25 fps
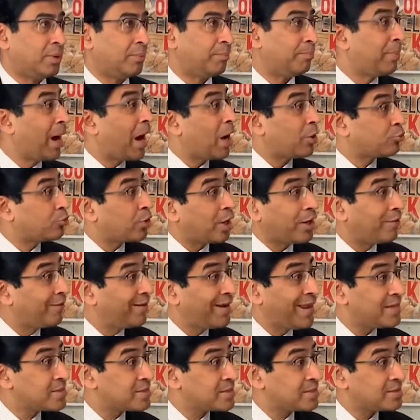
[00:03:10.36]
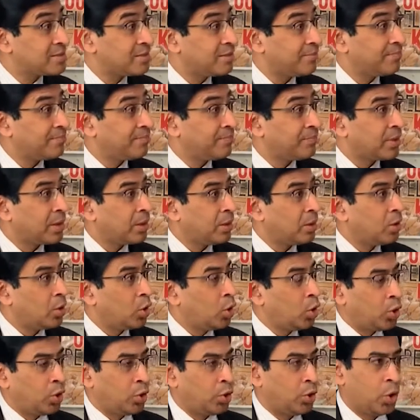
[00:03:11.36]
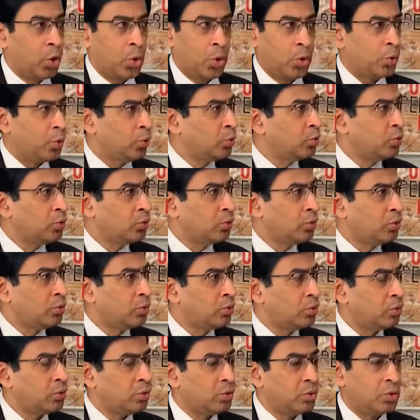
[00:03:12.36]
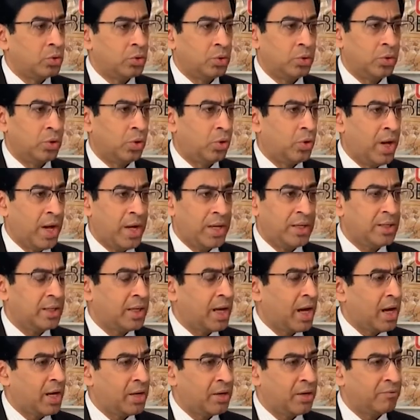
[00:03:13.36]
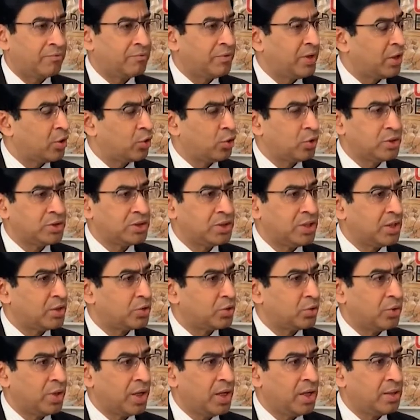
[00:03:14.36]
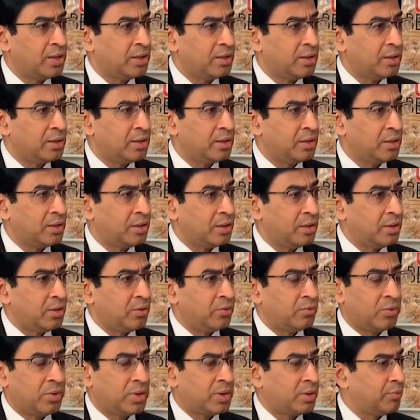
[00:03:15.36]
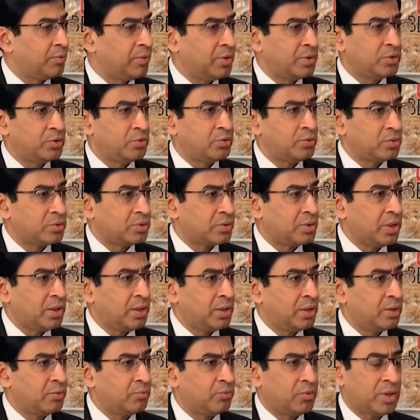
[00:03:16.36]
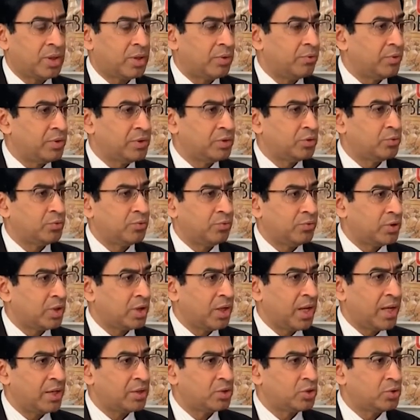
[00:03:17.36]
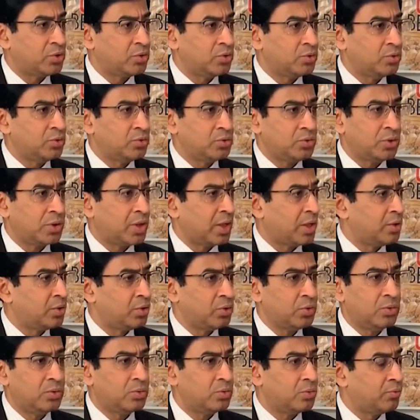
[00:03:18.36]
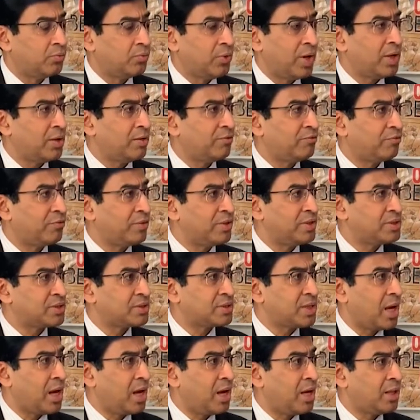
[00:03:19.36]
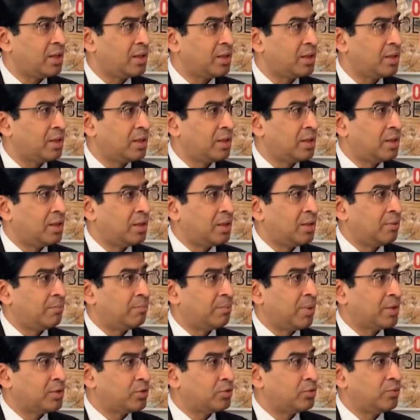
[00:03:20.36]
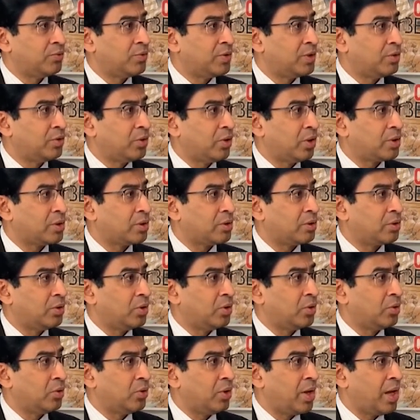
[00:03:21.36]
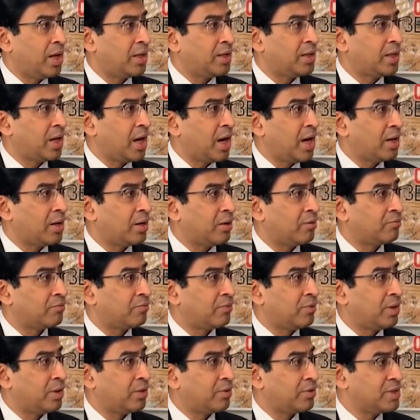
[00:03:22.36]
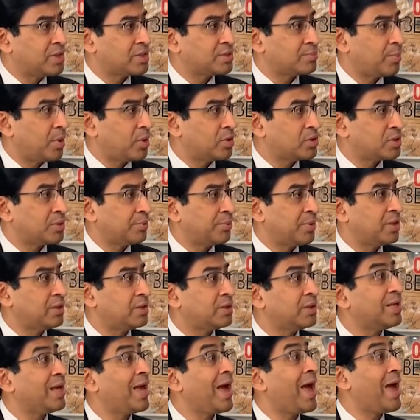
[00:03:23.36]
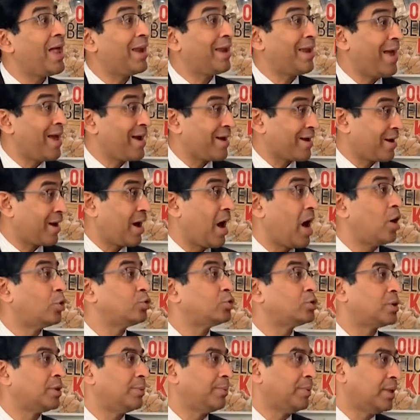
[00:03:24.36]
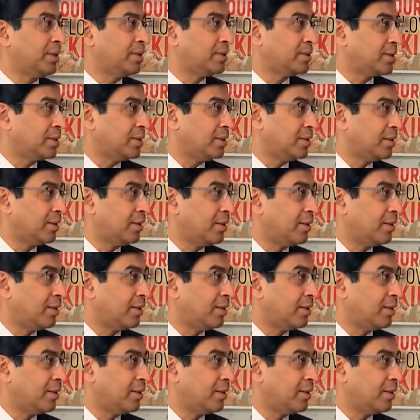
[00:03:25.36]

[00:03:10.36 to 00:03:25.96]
boundaryless, no rule, no any kind of negotiate together. Whatever you think, whatever you would like to do, you can do very freestyle, but you will not know any kind of responsibility and accountability.